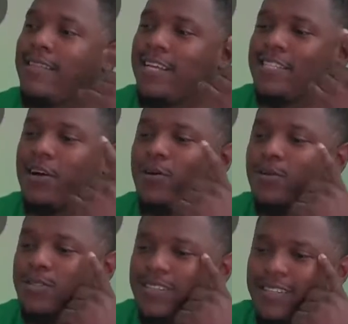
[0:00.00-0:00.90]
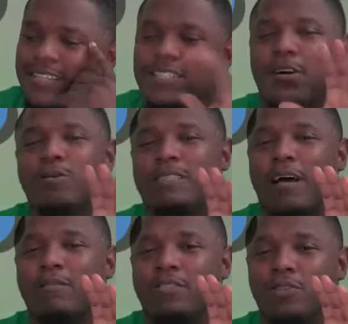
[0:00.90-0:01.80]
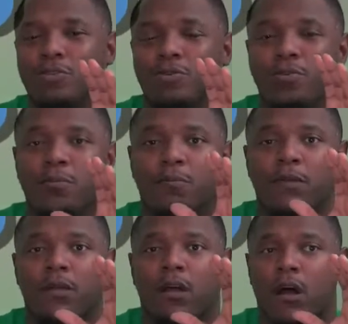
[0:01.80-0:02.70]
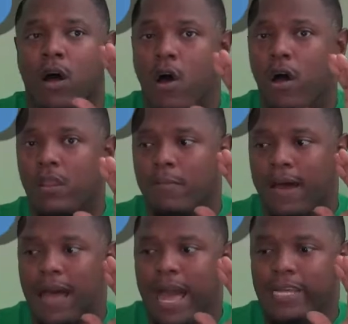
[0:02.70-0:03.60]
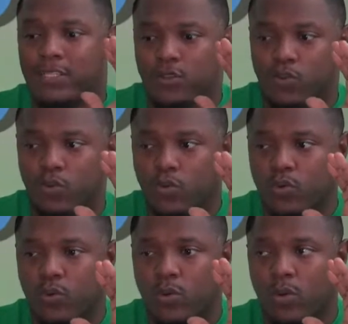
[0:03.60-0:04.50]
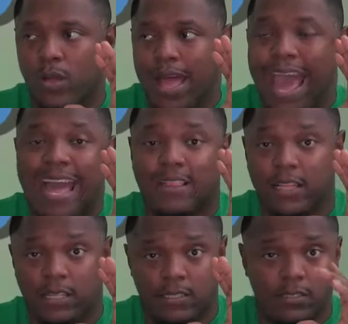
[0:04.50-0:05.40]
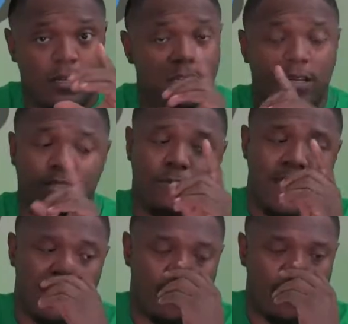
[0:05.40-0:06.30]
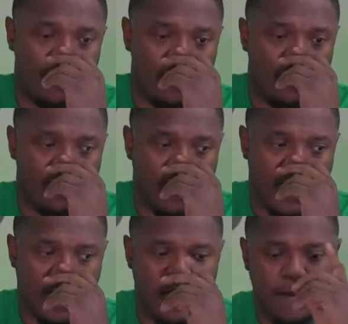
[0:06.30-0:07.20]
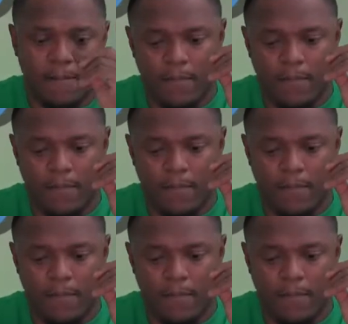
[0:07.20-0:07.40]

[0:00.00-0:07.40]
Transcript: This goes out to all of my high school athletes. It doesn't matter whether you're a